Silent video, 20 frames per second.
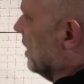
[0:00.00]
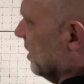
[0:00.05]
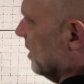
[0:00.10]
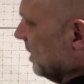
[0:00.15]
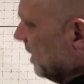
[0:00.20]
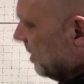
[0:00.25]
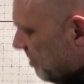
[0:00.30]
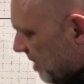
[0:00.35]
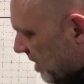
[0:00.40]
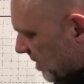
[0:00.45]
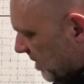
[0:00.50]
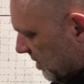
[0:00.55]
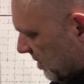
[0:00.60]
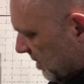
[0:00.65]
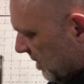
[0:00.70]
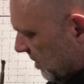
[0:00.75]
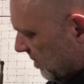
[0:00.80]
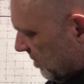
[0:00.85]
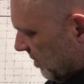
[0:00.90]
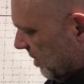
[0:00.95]
that makes
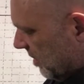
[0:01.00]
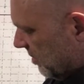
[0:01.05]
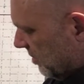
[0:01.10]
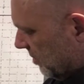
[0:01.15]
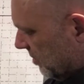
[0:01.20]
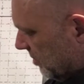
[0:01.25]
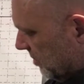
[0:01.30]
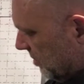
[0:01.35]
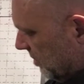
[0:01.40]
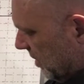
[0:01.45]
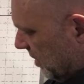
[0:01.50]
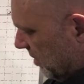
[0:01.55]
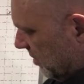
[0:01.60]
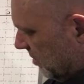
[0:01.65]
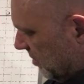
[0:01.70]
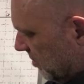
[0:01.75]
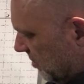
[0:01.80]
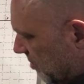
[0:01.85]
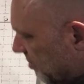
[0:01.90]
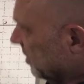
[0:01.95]
sense, logical sense.
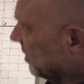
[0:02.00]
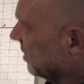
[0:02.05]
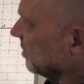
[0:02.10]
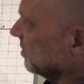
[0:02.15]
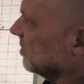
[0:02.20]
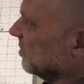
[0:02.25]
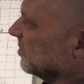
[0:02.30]
Because if a